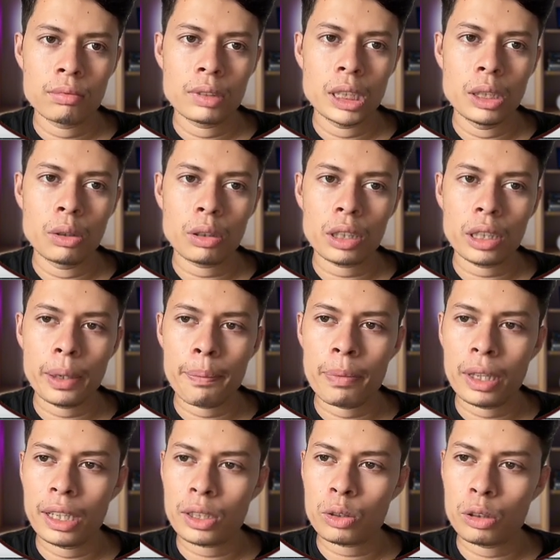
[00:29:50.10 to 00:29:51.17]
Okay,
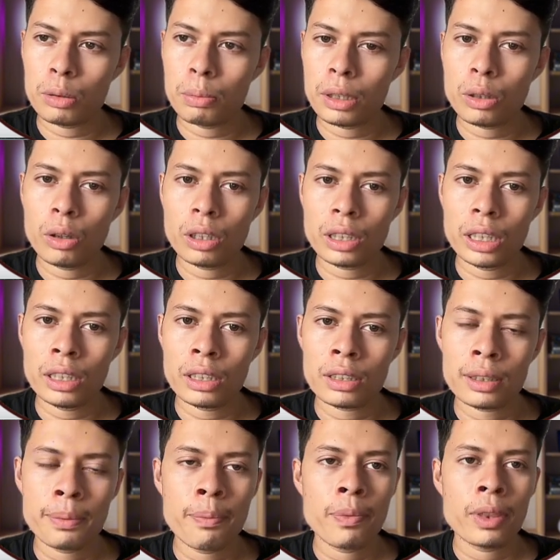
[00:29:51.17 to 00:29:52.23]
it should be
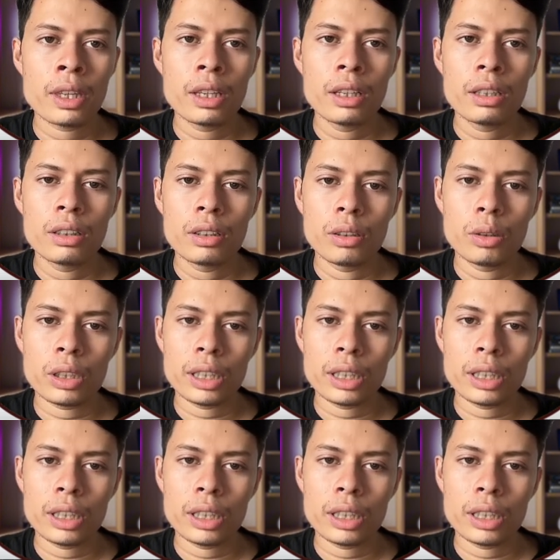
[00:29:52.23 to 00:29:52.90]
contents. Okay,